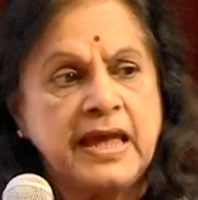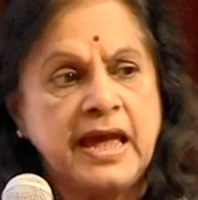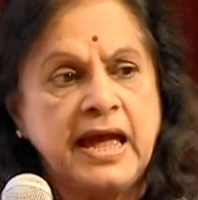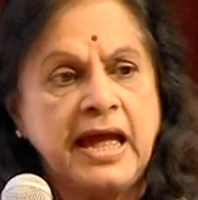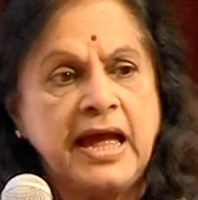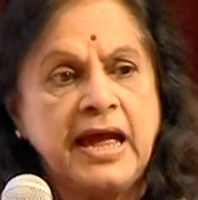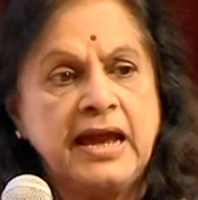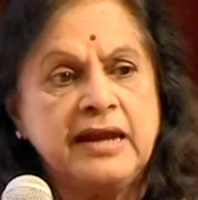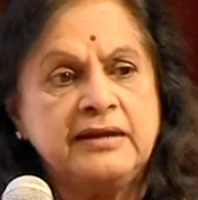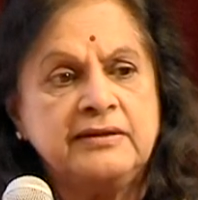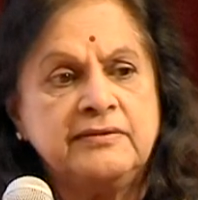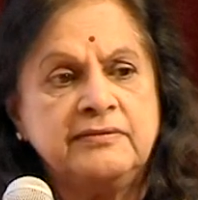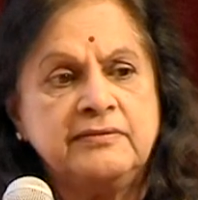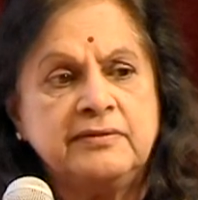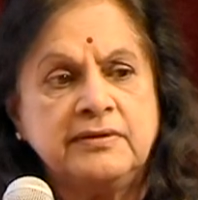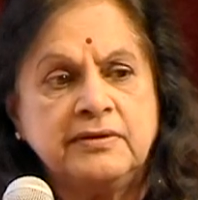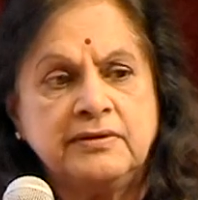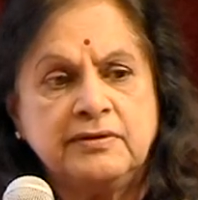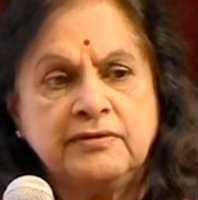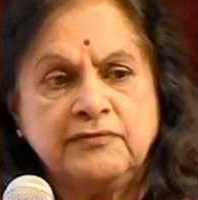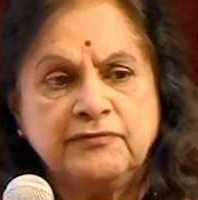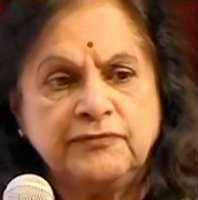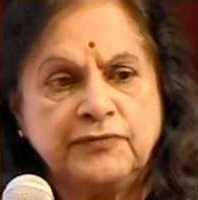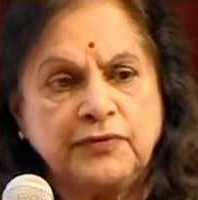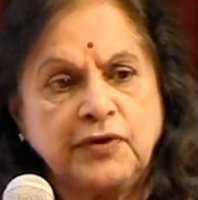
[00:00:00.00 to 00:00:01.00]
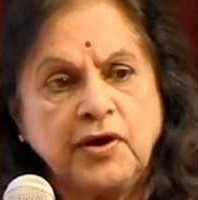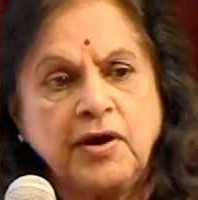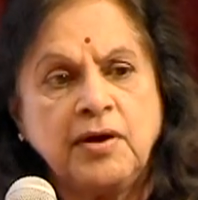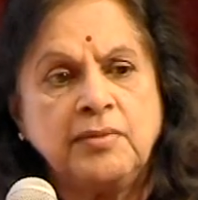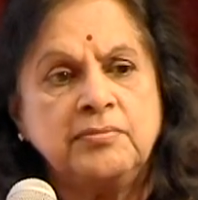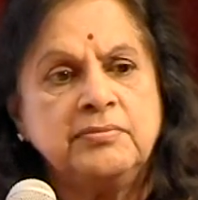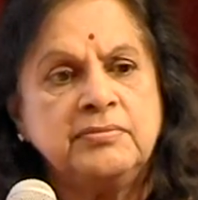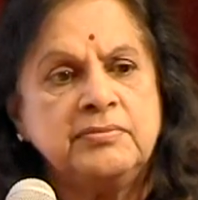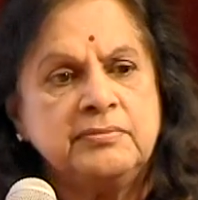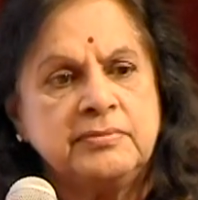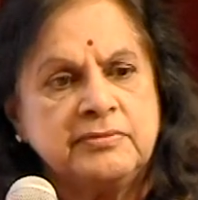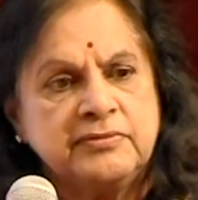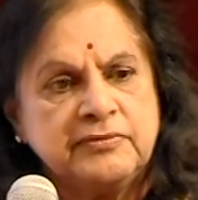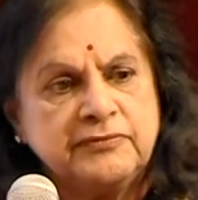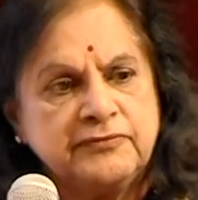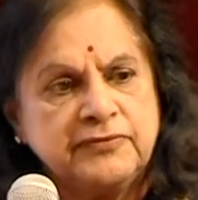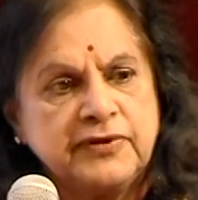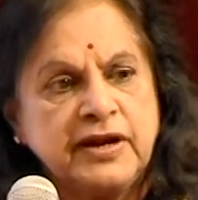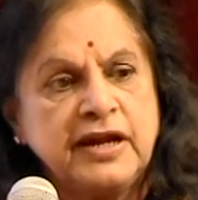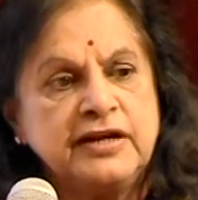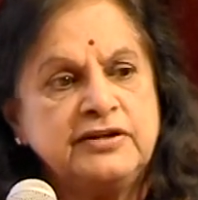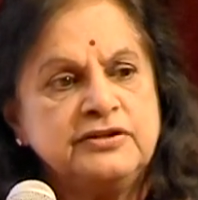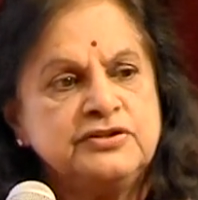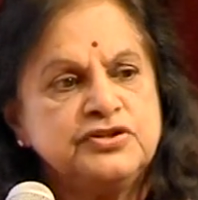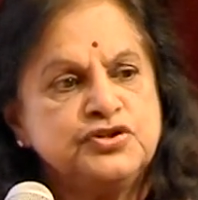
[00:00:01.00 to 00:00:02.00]
and from
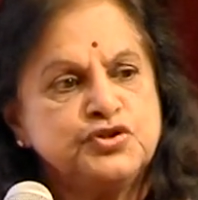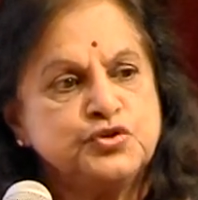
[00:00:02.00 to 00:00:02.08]
front